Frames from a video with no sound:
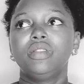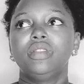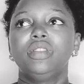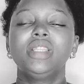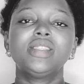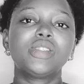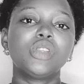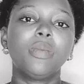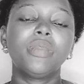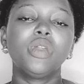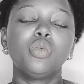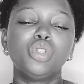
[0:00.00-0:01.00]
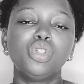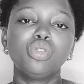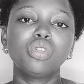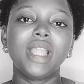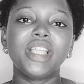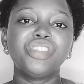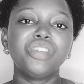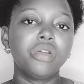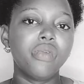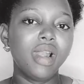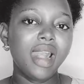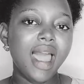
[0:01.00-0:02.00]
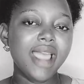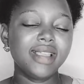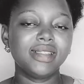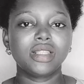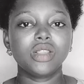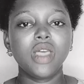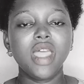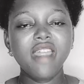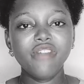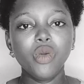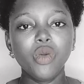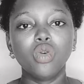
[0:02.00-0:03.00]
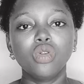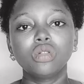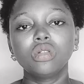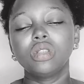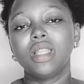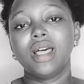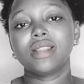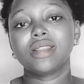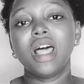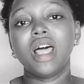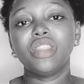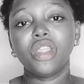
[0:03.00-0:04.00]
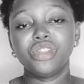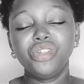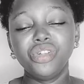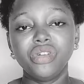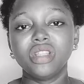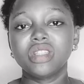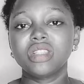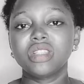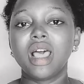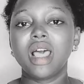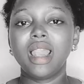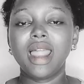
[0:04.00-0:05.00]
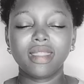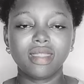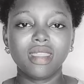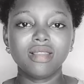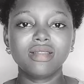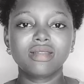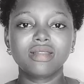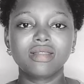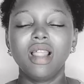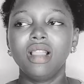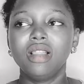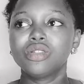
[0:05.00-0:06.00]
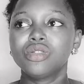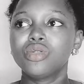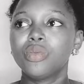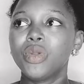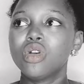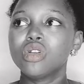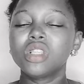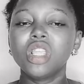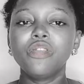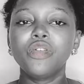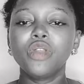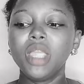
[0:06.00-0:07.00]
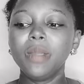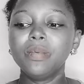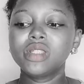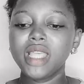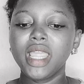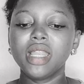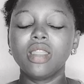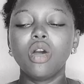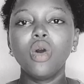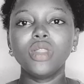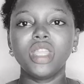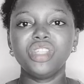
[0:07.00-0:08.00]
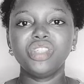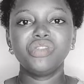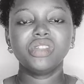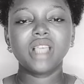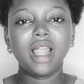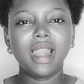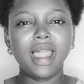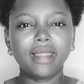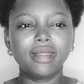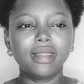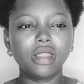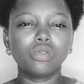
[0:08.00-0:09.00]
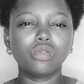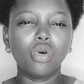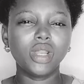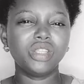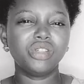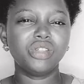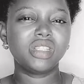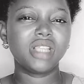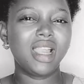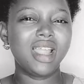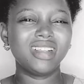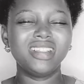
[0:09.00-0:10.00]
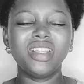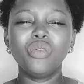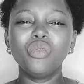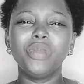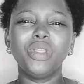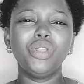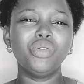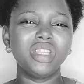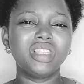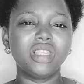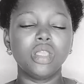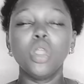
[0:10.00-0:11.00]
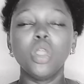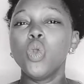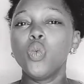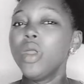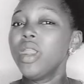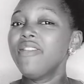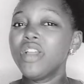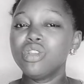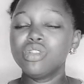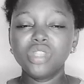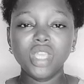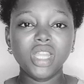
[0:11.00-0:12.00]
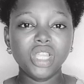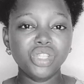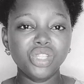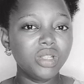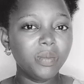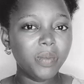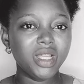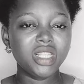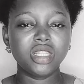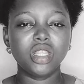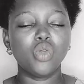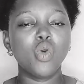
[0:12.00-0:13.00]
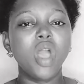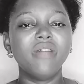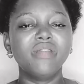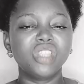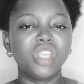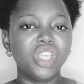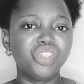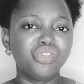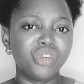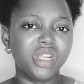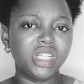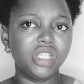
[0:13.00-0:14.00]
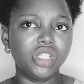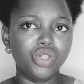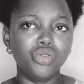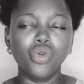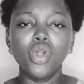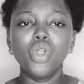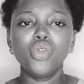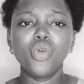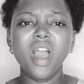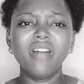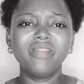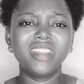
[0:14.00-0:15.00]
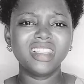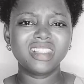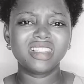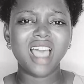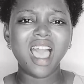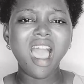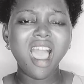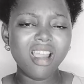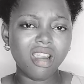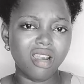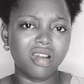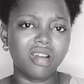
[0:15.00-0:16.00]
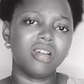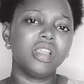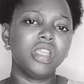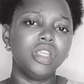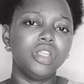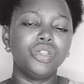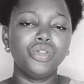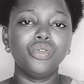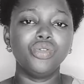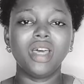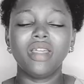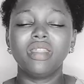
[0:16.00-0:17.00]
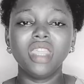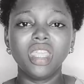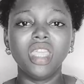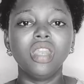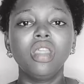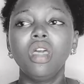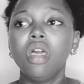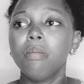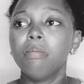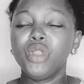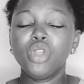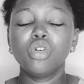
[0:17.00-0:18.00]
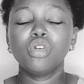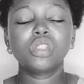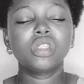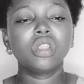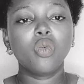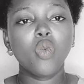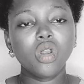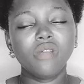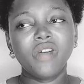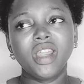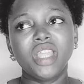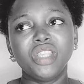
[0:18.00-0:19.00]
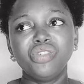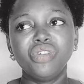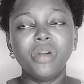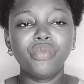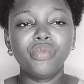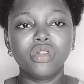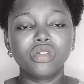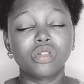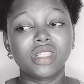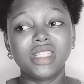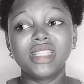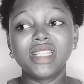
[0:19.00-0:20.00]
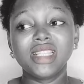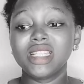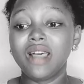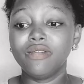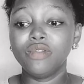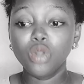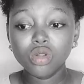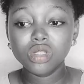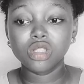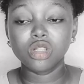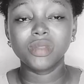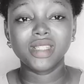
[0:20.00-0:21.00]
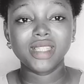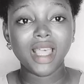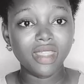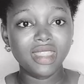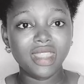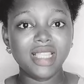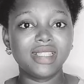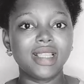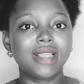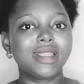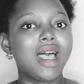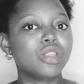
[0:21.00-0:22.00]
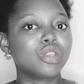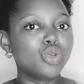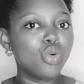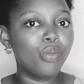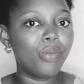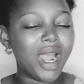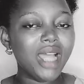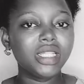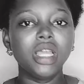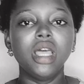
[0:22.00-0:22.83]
This is something we shouldn't like generalize, that everyone that are Nigerians are like this. So because if you keep saying all Nigerians are like this or all Nigerians are like, there won't be unity. Whenever you see a Nigerian person, you have this hatred in you, you have this anger in you, that thinking because one of our Nigerian brothers or sisters have done some certain things that are so bad,